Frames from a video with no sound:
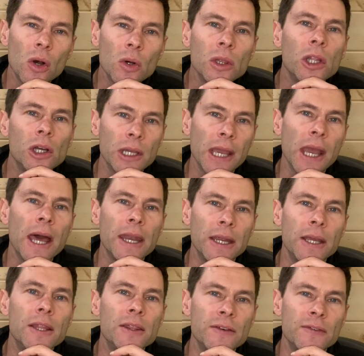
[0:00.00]
look at it
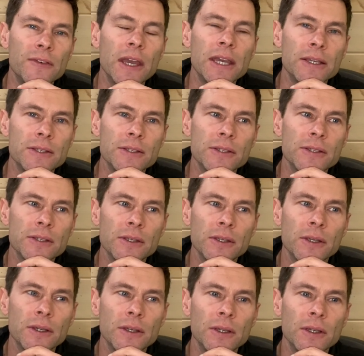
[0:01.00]
in the face.
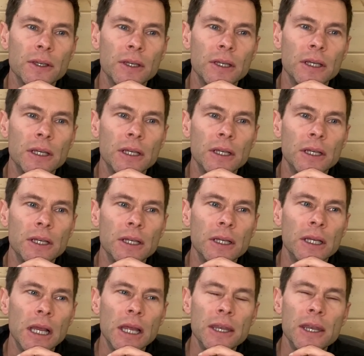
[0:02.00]

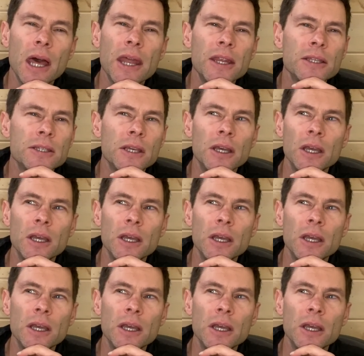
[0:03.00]
Not with